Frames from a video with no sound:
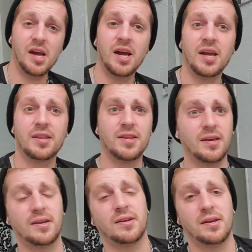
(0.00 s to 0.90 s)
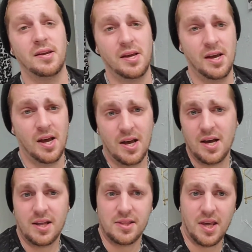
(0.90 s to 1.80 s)
And then
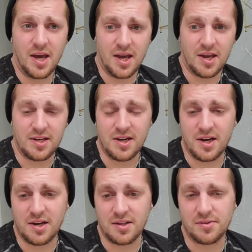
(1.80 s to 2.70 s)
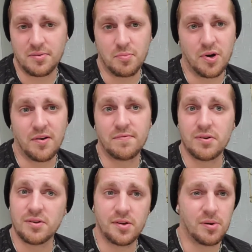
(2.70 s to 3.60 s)
that went on
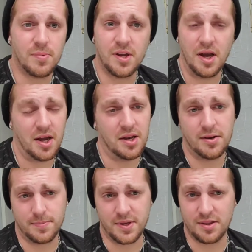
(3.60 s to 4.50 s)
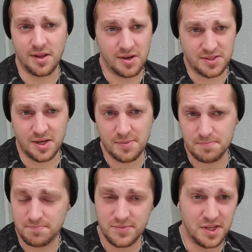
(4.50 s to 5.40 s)
for a little bit. I ended up getting locked
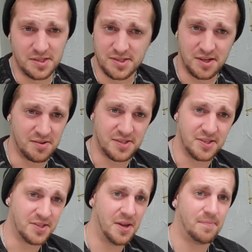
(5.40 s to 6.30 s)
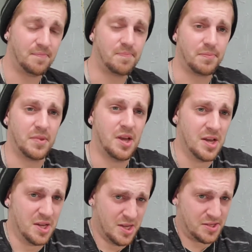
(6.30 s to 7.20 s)
up and didn't see her since then.
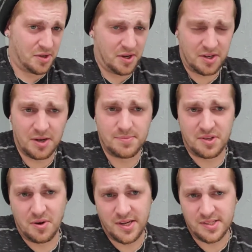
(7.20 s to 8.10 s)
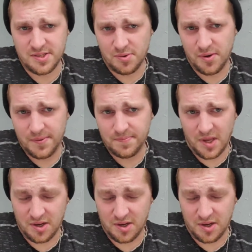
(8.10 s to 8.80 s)
So here comes the crazy story.